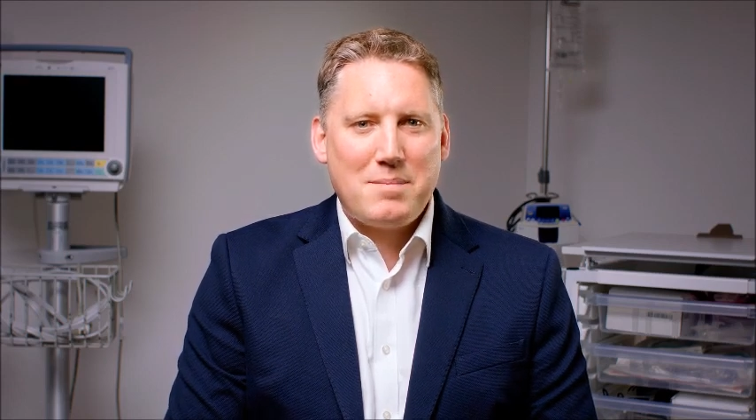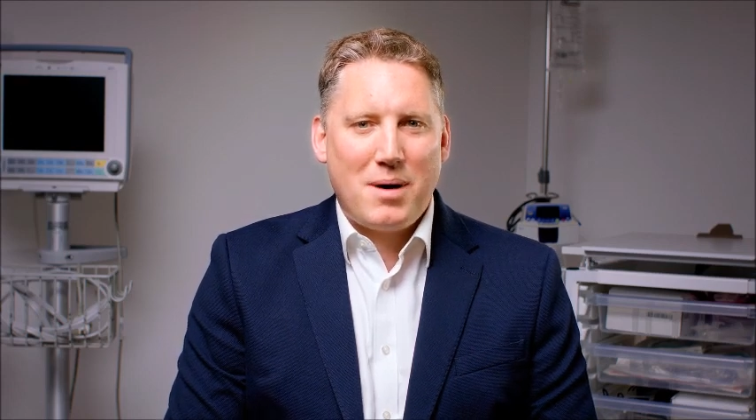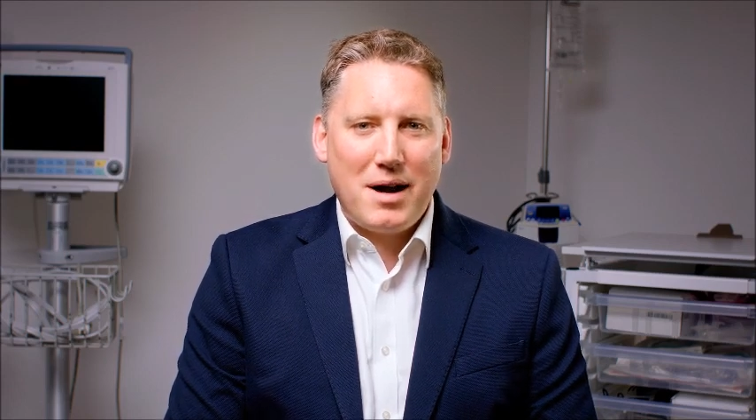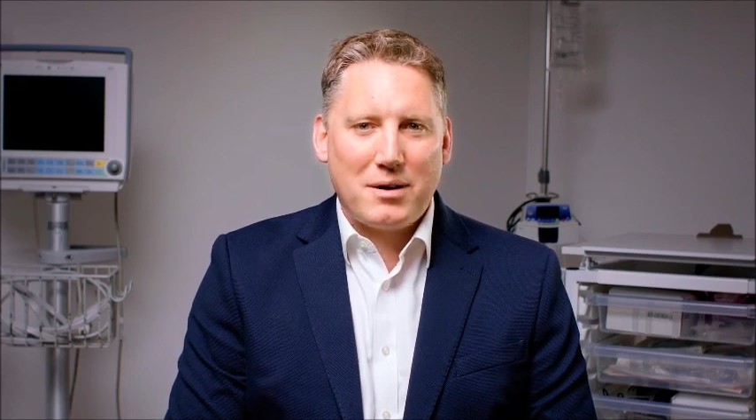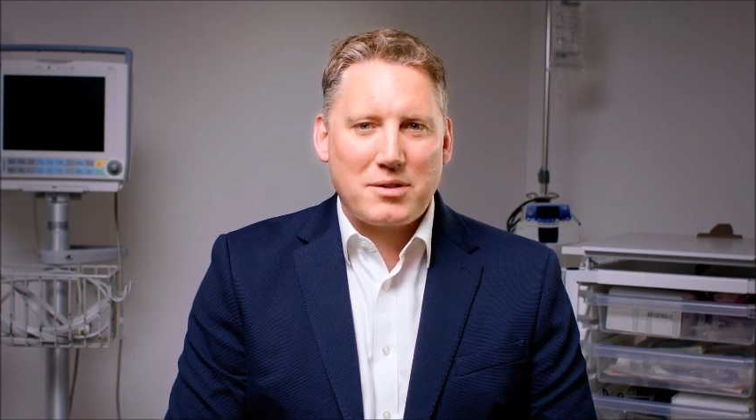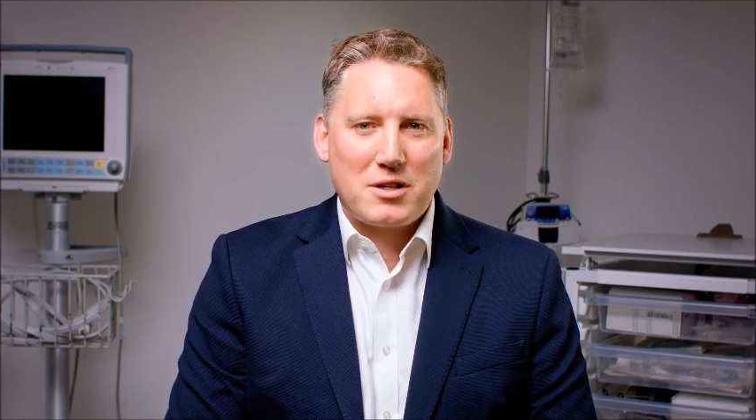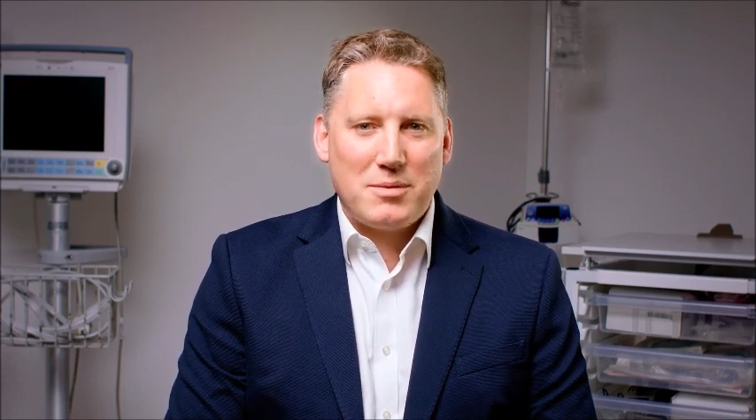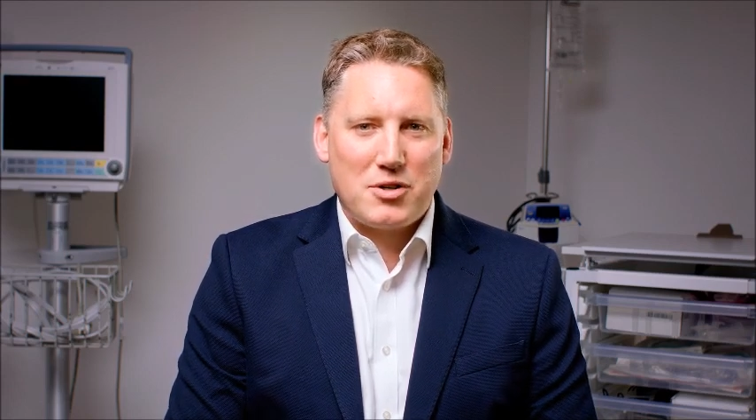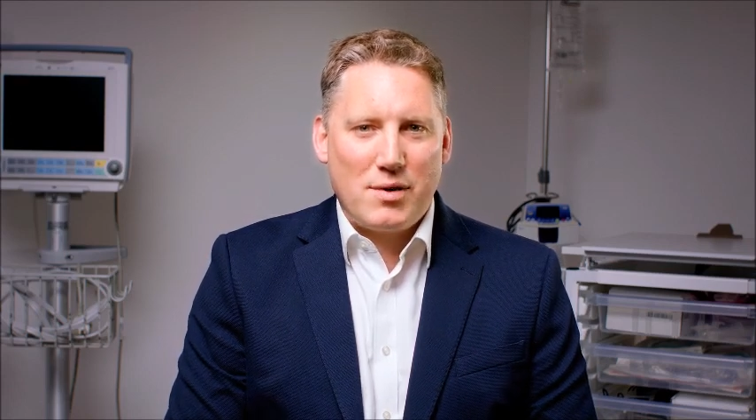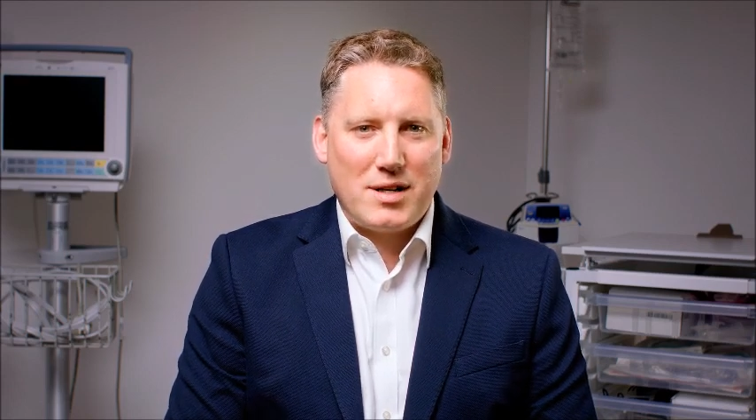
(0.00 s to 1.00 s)
Piles can
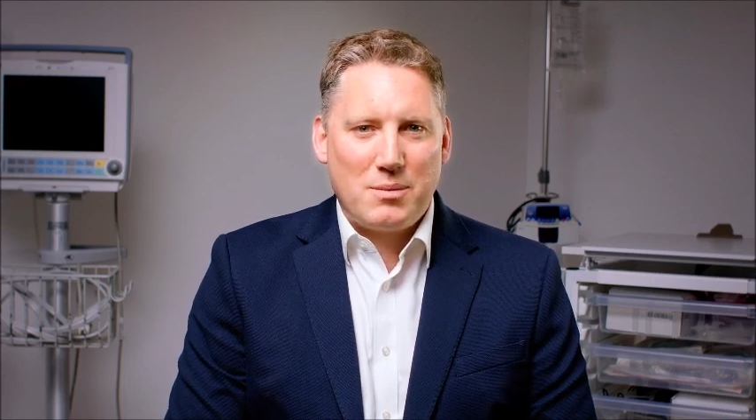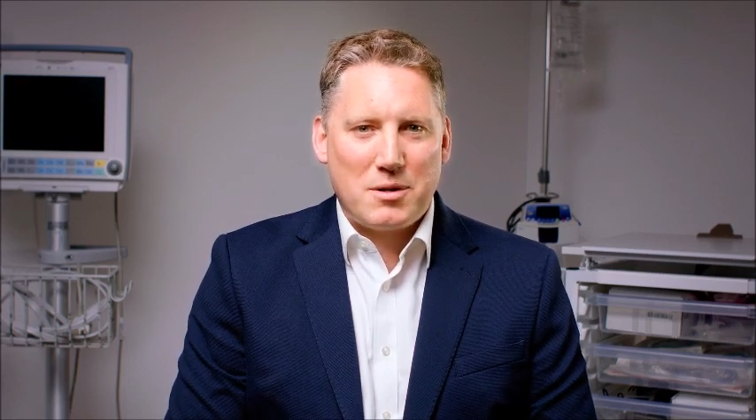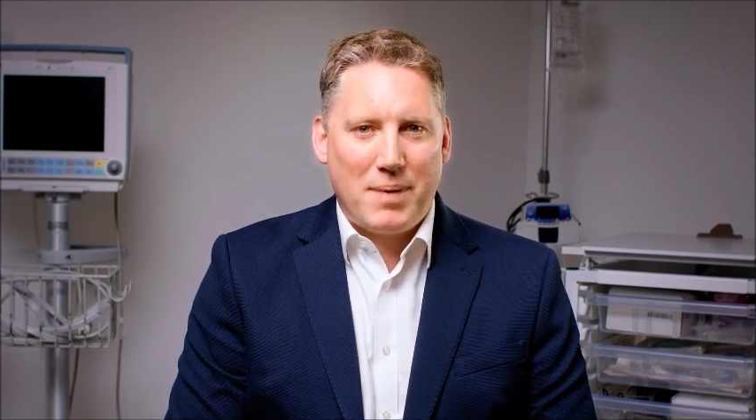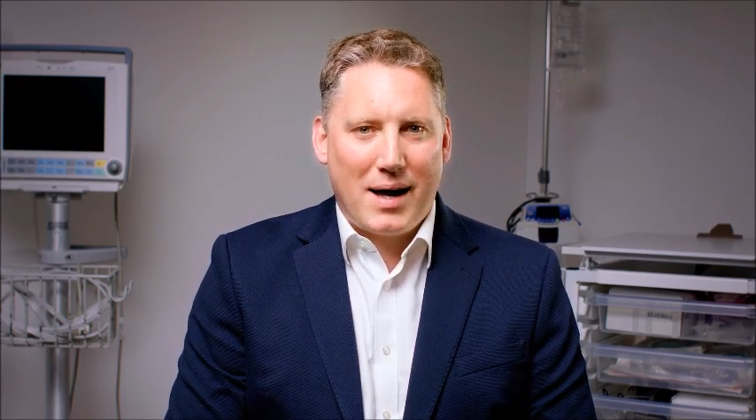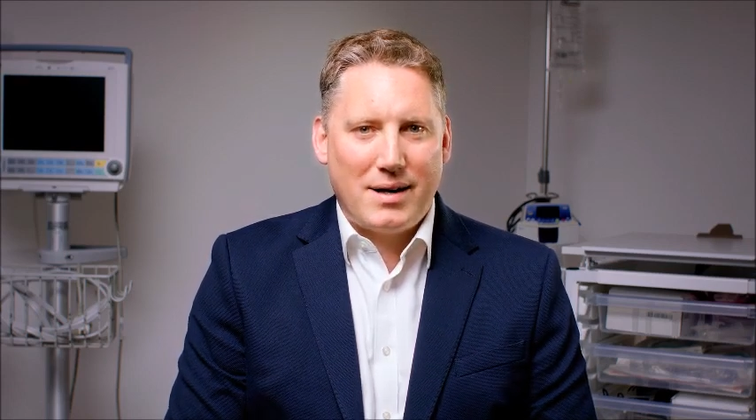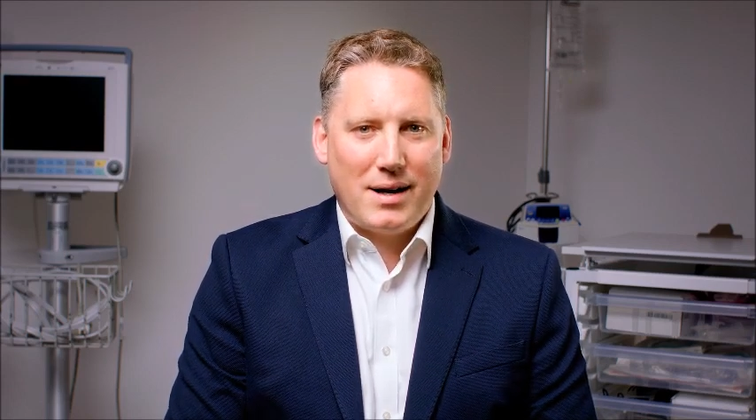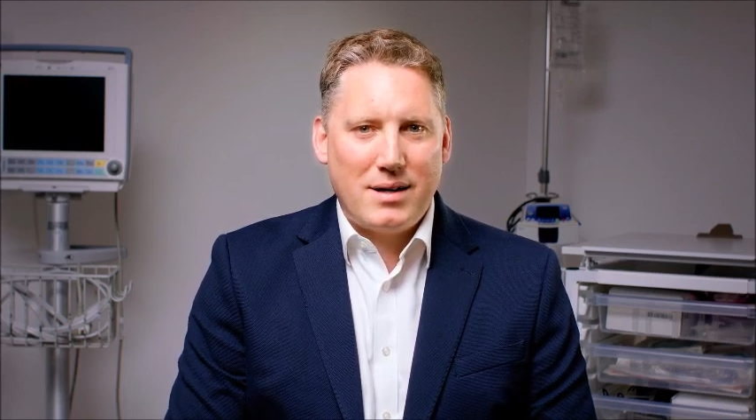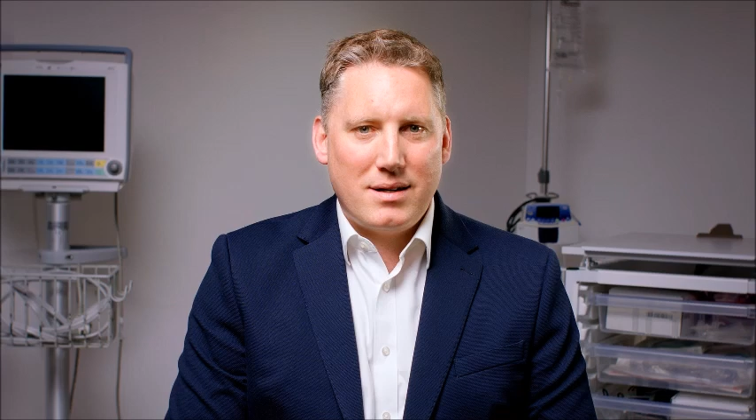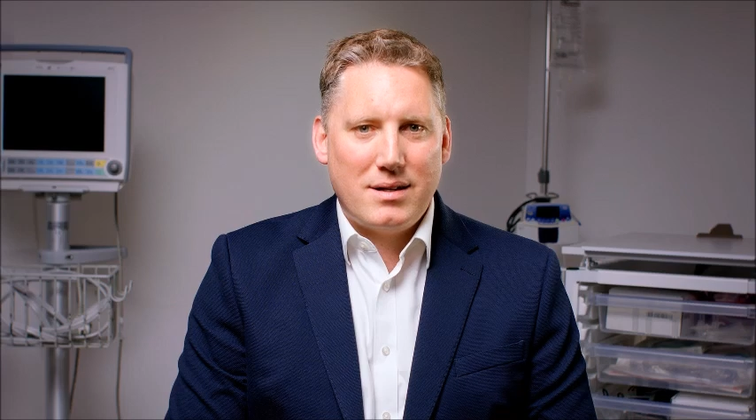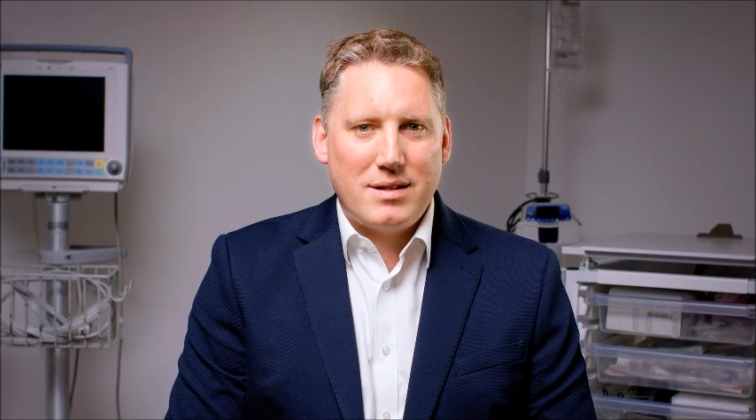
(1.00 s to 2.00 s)
be treated with
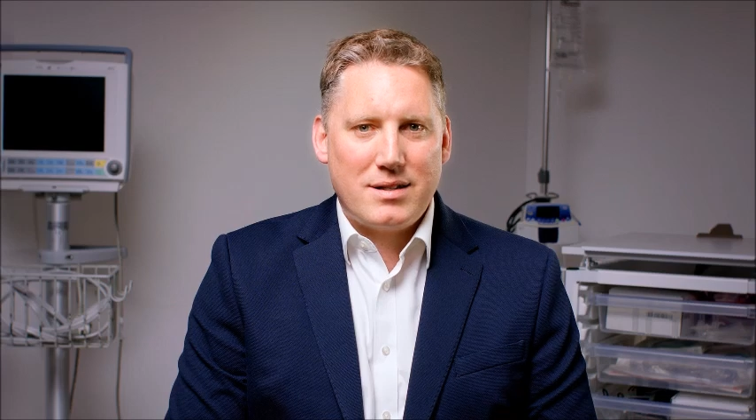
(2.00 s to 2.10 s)
banding,